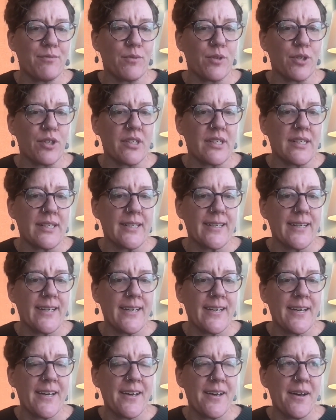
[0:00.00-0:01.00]
work
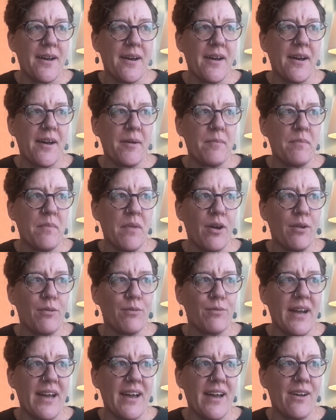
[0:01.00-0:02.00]

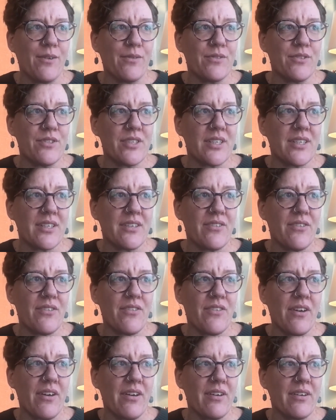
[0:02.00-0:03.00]
around
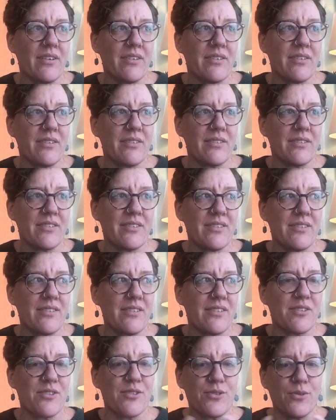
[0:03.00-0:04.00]
the
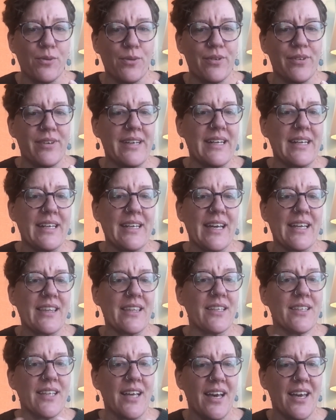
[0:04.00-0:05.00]
story and
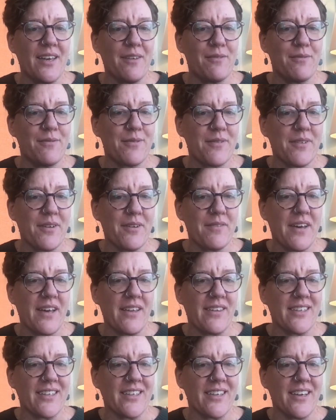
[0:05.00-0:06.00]
the life of
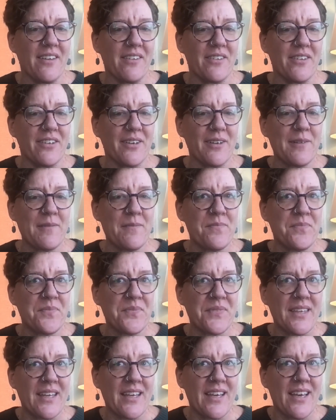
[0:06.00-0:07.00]
Helen Keller.
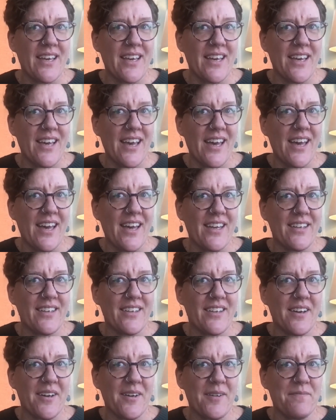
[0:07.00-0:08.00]

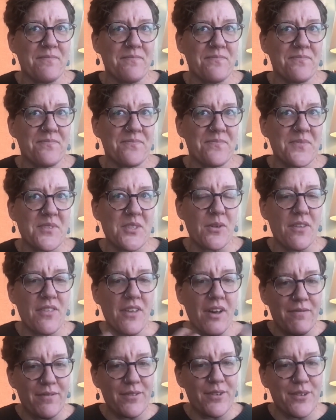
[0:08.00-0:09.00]
And so I
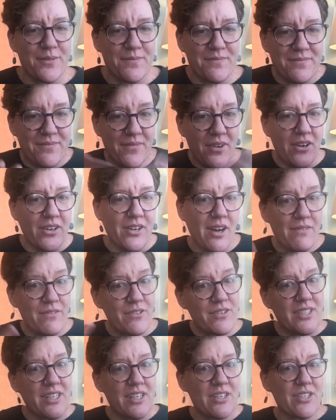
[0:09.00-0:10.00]
thought for our
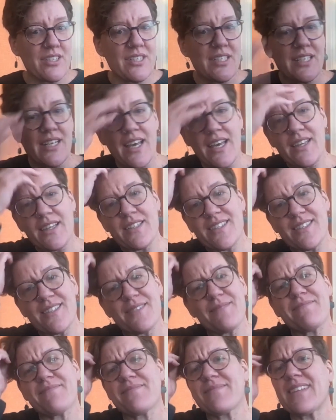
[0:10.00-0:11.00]
conversation today,
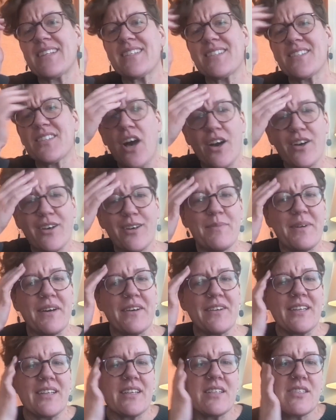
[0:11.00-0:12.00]
let's talk
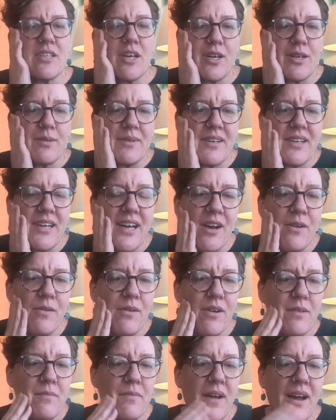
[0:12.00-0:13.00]
about it. Let's talk about how
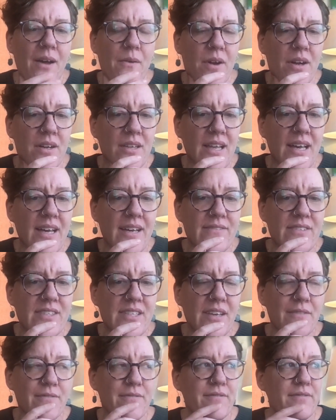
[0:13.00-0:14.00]
our lives
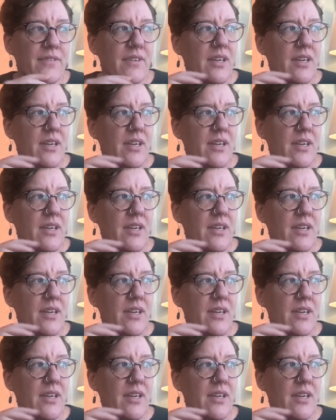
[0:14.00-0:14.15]
have